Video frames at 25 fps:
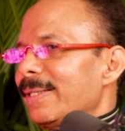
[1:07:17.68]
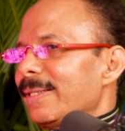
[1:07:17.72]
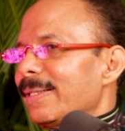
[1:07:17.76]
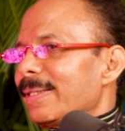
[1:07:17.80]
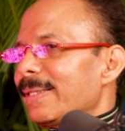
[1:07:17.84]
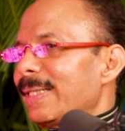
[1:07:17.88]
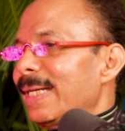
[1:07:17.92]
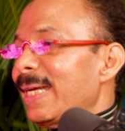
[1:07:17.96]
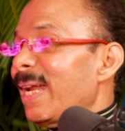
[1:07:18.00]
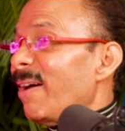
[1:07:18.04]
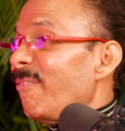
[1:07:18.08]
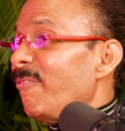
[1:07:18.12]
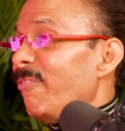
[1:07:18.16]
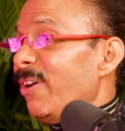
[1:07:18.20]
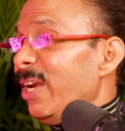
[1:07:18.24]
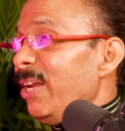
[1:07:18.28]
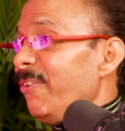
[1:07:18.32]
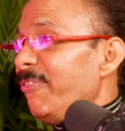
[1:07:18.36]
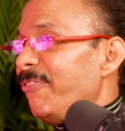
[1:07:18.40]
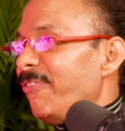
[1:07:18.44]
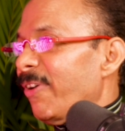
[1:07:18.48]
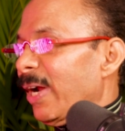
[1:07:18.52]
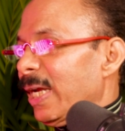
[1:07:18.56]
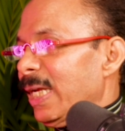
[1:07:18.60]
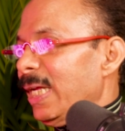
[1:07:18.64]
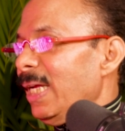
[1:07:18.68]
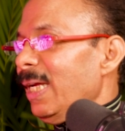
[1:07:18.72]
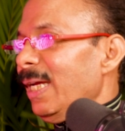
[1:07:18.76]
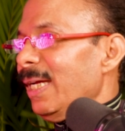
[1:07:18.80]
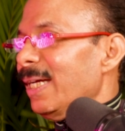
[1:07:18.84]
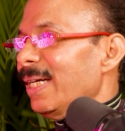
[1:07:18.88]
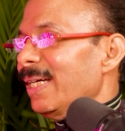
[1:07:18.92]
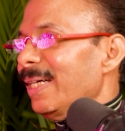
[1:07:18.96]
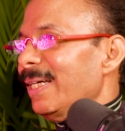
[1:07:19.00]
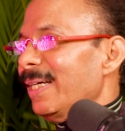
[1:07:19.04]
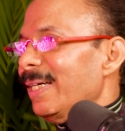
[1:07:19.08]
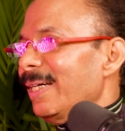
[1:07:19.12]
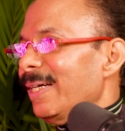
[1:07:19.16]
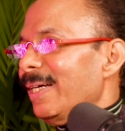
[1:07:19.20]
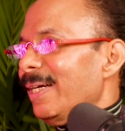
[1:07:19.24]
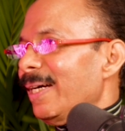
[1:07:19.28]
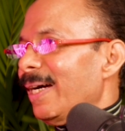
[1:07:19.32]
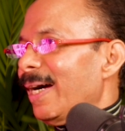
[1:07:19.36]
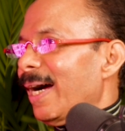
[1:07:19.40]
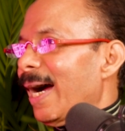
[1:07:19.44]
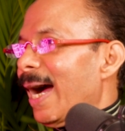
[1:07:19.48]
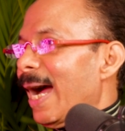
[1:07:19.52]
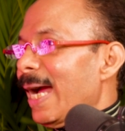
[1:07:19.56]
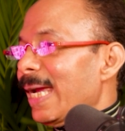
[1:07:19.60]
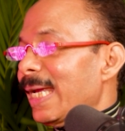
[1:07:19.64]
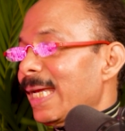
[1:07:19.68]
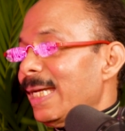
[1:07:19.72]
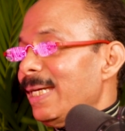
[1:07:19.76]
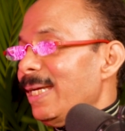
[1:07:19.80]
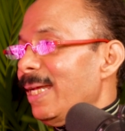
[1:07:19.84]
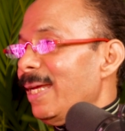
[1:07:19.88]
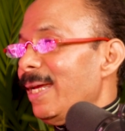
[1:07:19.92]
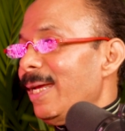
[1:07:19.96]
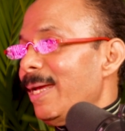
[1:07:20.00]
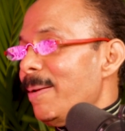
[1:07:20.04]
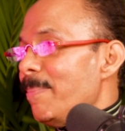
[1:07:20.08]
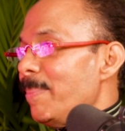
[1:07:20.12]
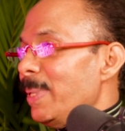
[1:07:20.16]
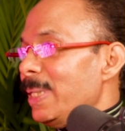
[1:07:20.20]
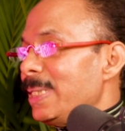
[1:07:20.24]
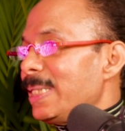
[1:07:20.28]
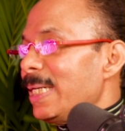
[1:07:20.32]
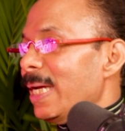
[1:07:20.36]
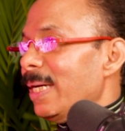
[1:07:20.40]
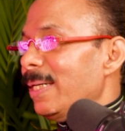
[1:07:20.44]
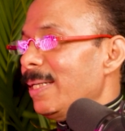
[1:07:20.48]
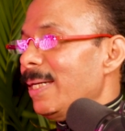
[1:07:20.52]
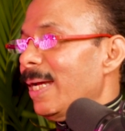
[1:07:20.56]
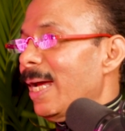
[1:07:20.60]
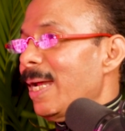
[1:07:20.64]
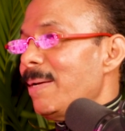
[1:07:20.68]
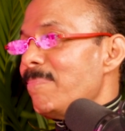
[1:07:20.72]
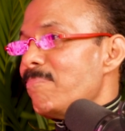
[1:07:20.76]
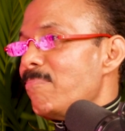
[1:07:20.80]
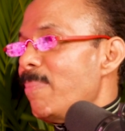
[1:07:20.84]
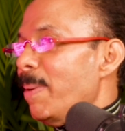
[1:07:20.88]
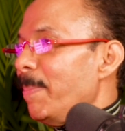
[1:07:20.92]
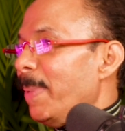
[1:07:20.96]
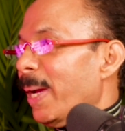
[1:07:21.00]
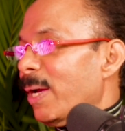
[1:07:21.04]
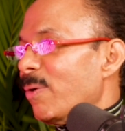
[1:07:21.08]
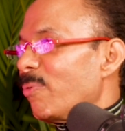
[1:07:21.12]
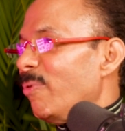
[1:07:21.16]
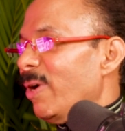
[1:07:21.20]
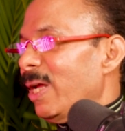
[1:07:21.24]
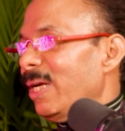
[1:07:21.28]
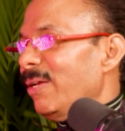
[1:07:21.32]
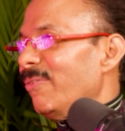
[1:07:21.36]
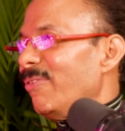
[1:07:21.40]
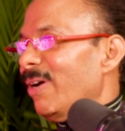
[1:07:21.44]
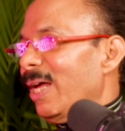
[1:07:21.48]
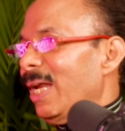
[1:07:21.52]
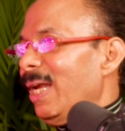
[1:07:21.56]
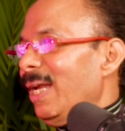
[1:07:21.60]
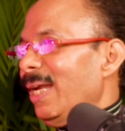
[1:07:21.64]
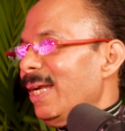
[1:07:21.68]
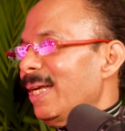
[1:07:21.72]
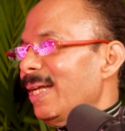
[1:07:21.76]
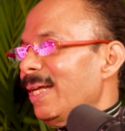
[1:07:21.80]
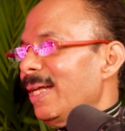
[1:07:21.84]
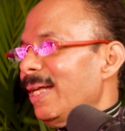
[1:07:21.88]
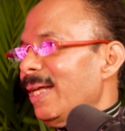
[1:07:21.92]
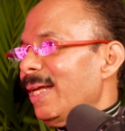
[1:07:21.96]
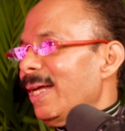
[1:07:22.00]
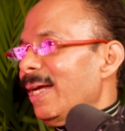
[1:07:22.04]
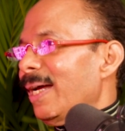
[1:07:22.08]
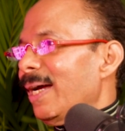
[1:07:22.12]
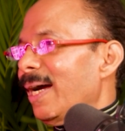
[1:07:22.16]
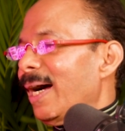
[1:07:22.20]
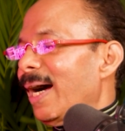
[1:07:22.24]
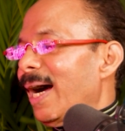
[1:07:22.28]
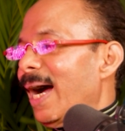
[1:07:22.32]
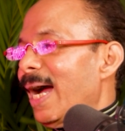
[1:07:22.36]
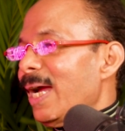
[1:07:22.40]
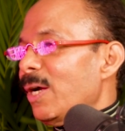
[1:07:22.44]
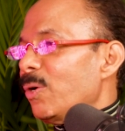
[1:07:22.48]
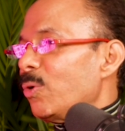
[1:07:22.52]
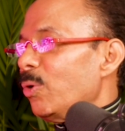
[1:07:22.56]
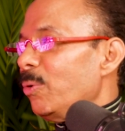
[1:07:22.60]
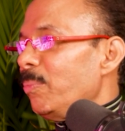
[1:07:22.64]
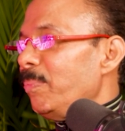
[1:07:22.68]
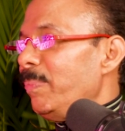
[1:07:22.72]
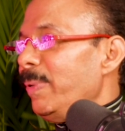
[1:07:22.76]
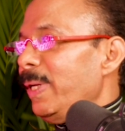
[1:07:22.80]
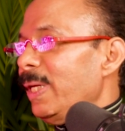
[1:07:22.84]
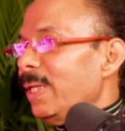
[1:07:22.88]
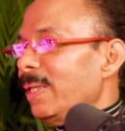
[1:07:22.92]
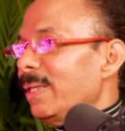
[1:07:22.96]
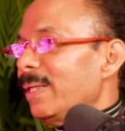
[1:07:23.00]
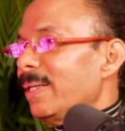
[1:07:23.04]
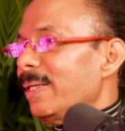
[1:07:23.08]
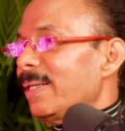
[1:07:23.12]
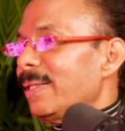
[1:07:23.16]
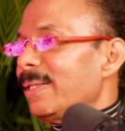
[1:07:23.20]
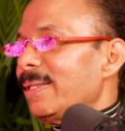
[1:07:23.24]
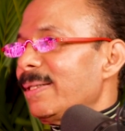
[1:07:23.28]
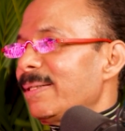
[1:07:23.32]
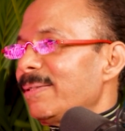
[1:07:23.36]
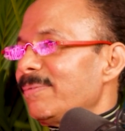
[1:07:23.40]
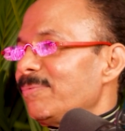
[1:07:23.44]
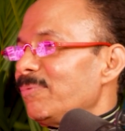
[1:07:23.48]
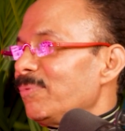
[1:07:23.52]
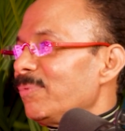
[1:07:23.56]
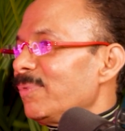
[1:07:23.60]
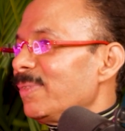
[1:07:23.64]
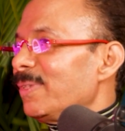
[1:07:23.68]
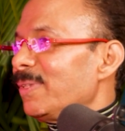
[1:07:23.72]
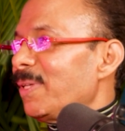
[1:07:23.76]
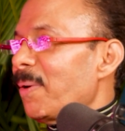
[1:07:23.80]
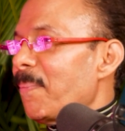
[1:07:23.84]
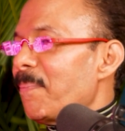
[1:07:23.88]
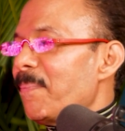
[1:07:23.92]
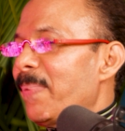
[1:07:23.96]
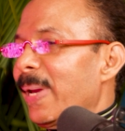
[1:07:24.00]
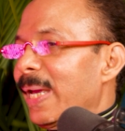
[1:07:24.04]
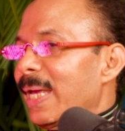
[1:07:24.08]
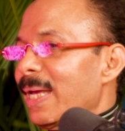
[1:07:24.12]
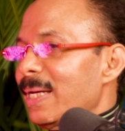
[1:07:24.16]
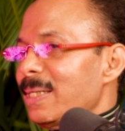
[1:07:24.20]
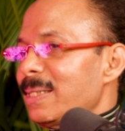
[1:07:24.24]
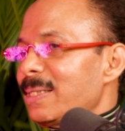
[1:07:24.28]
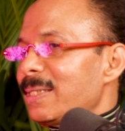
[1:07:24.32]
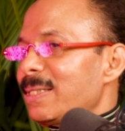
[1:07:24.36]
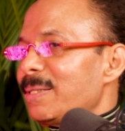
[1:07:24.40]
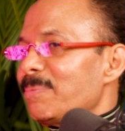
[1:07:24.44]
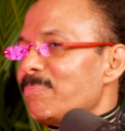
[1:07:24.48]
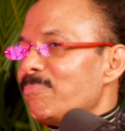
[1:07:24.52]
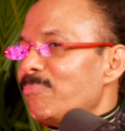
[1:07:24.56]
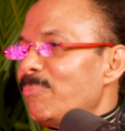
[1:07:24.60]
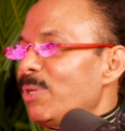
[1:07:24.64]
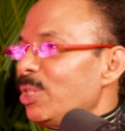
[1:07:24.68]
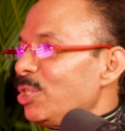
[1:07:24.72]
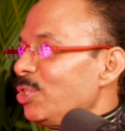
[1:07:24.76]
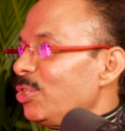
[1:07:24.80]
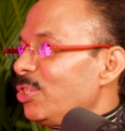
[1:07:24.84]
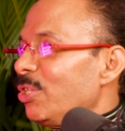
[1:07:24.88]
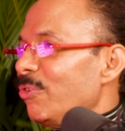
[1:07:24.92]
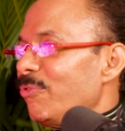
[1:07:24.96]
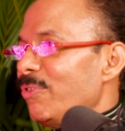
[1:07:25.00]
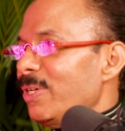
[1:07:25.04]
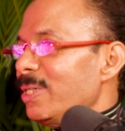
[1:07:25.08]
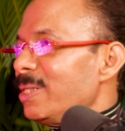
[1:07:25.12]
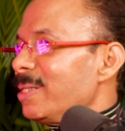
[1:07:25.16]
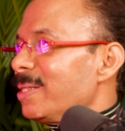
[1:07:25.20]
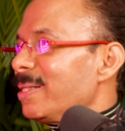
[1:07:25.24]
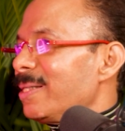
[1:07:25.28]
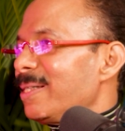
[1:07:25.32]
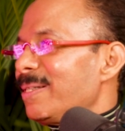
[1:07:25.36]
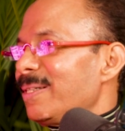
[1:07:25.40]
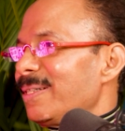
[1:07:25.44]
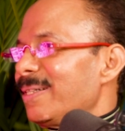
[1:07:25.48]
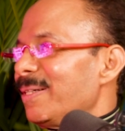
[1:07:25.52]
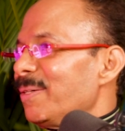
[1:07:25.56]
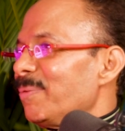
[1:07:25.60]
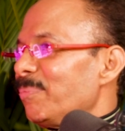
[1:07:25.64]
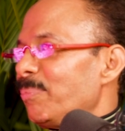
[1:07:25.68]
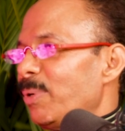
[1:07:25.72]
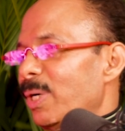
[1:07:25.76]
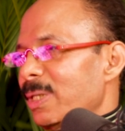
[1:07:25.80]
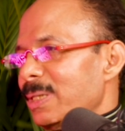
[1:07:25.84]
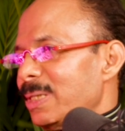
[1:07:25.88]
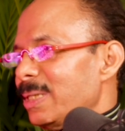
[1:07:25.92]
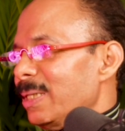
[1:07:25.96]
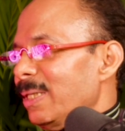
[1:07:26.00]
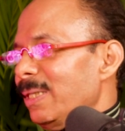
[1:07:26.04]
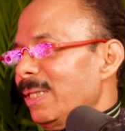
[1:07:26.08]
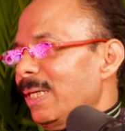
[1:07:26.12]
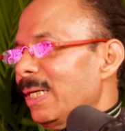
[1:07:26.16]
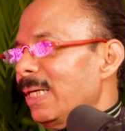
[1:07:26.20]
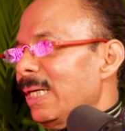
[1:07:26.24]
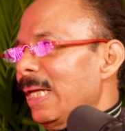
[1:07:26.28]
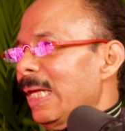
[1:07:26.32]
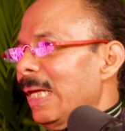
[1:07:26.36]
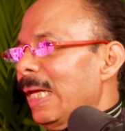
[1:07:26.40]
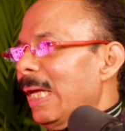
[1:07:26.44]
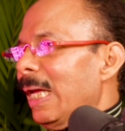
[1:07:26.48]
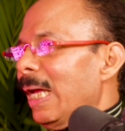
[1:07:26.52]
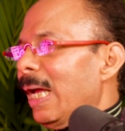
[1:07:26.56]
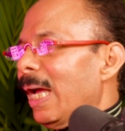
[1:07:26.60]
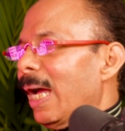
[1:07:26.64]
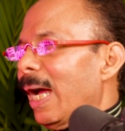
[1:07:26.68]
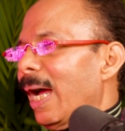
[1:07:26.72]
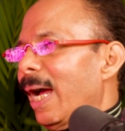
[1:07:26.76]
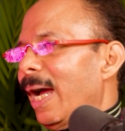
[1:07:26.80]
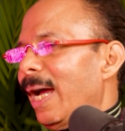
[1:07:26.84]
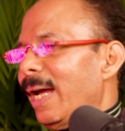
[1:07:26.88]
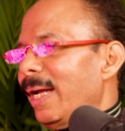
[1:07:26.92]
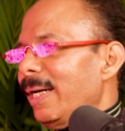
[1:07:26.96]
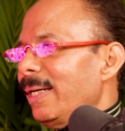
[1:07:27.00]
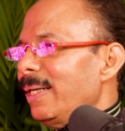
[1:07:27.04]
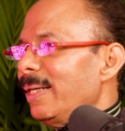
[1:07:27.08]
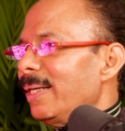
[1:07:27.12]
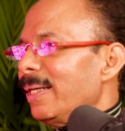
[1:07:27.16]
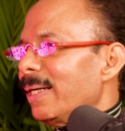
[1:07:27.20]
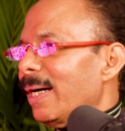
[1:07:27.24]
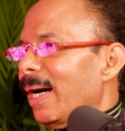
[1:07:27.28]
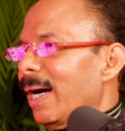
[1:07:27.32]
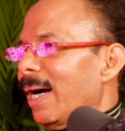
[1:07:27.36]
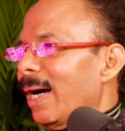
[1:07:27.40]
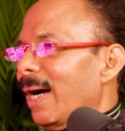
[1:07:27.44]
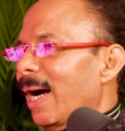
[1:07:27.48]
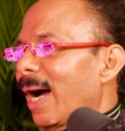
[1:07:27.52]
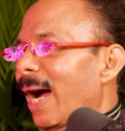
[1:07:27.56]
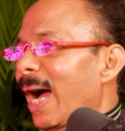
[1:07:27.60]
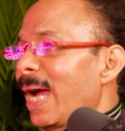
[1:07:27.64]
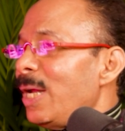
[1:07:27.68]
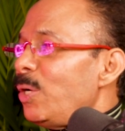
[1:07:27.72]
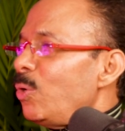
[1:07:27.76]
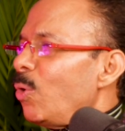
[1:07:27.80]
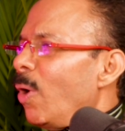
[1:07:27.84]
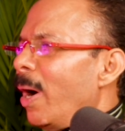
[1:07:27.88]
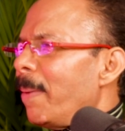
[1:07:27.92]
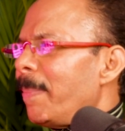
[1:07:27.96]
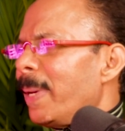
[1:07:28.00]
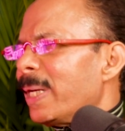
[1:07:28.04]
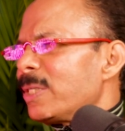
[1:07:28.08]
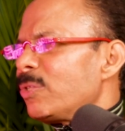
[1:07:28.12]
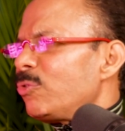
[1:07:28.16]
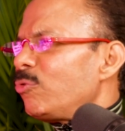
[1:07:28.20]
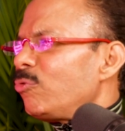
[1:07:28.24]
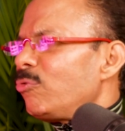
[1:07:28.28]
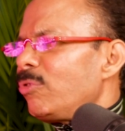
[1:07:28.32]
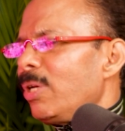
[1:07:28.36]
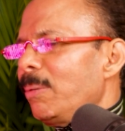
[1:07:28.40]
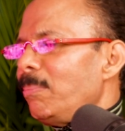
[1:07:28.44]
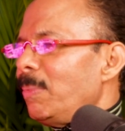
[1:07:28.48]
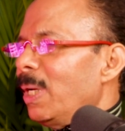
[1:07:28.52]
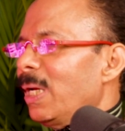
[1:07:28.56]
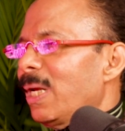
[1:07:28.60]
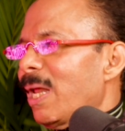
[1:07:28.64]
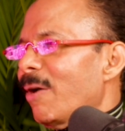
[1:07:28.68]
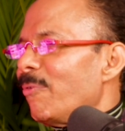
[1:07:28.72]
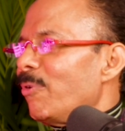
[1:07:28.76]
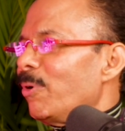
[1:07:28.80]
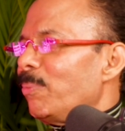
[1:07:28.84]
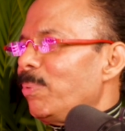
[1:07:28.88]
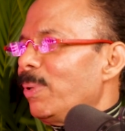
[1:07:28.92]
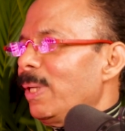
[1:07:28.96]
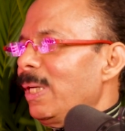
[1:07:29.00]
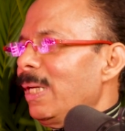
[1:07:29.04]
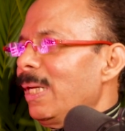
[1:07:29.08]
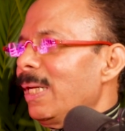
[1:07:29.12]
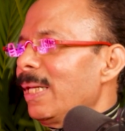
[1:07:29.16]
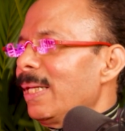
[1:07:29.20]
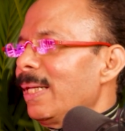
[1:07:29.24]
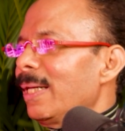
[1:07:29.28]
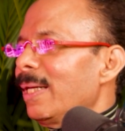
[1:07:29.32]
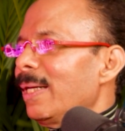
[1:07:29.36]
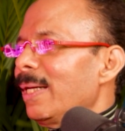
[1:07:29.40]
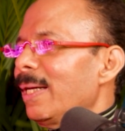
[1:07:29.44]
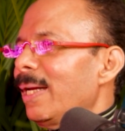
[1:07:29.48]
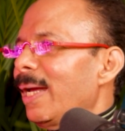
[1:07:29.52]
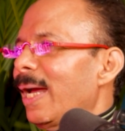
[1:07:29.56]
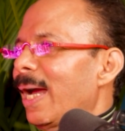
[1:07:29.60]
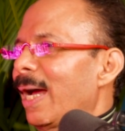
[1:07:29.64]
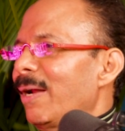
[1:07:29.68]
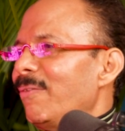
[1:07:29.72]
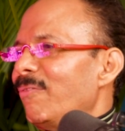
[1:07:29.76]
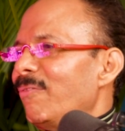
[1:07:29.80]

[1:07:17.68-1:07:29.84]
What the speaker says: That I'm very funny. I can imitate and mimic very well. I could be the biggest mischievous person, and I know I'm extremely lovable and